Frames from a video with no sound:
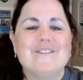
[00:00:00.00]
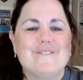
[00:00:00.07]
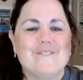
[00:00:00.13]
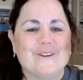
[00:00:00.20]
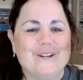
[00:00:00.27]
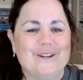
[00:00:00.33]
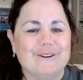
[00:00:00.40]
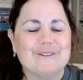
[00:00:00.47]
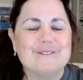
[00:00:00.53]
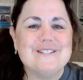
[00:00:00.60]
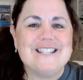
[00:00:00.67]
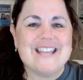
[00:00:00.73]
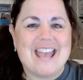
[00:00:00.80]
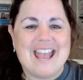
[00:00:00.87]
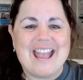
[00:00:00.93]
for your
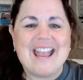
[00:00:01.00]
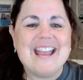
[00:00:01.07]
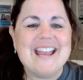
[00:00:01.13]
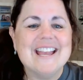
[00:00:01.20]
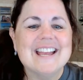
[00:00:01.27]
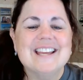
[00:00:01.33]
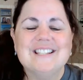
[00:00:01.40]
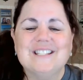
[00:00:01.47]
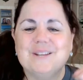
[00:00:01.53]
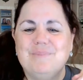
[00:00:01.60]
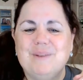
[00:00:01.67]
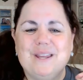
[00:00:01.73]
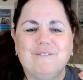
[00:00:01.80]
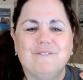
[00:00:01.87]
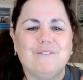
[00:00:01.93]
day to
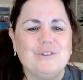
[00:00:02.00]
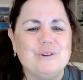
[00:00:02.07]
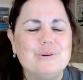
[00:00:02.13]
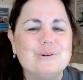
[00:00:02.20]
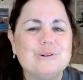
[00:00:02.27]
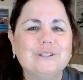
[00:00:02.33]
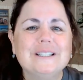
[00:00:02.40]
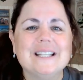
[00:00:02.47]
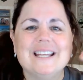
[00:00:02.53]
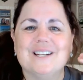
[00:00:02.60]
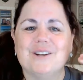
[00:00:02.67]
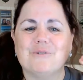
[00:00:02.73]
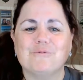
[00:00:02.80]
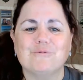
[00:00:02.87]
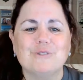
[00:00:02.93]
be fueled in
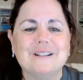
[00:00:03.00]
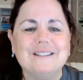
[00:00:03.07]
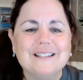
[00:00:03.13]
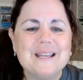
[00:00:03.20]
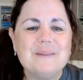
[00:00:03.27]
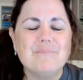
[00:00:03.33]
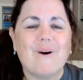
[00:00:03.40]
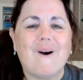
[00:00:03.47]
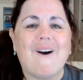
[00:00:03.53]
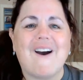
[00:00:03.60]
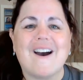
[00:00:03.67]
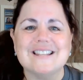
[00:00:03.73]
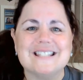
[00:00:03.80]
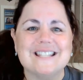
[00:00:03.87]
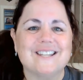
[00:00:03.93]
a really
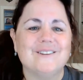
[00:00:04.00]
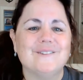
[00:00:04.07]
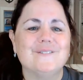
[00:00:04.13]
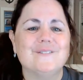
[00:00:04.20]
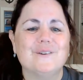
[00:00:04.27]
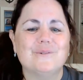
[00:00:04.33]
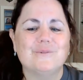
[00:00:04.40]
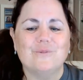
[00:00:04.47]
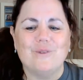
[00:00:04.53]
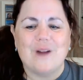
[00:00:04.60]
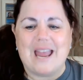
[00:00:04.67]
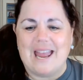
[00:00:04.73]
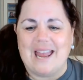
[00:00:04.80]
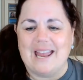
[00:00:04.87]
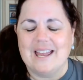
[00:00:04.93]
positive
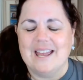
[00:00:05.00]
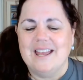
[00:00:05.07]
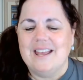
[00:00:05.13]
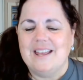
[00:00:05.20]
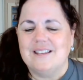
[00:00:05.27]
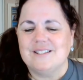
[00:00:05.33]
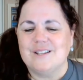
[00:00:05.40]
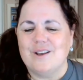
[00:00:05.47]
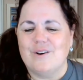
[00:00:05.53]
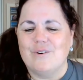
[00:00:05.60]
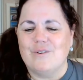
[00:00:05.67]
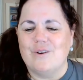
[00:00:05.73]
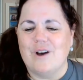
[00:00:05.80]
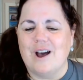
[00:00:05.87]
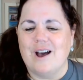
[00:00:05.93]
way.
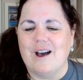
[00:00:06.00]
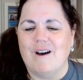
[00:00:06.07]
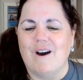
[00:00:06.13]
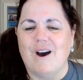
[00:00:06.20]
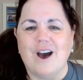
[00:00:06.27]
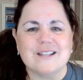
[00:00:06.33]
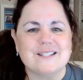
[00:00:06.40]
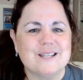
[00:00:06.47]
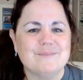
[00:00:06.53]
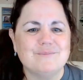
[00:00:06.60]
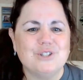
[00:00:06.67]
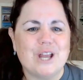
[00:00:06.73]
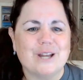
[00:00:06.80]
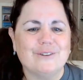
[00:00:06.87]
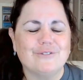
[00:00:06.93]
So awesome,
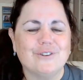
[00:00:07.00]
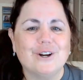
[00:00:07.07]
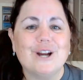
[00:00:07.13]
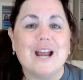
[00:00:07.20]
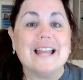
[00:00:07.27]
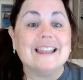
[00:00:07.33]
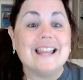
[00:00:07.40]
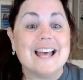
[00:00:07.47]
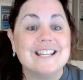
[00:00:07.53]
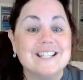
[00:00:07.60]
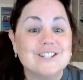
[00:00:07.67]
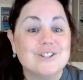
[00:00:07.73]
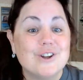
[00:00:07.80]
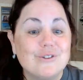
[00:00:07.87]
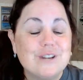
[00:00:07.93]
Jennifer. And let
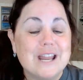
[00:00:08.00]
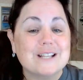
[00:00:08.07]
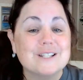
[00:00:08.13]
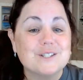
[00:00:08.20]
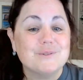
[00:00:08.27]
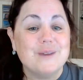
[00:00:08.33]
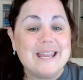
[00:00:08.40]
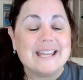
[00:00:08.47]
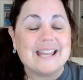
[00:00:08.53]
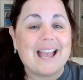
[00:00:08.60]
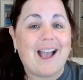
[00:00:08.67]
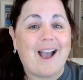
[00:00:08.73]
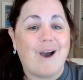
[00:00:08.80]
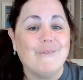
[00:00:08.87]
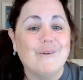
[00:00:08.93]
us know next week
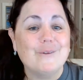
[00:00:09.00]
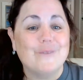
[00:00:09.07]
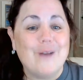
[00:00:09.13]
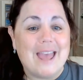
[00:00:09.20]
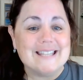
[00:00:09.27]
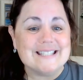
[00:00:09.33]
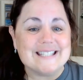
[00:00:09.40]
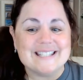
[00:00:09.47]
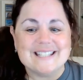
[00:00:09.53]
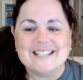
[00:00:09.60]
how it went.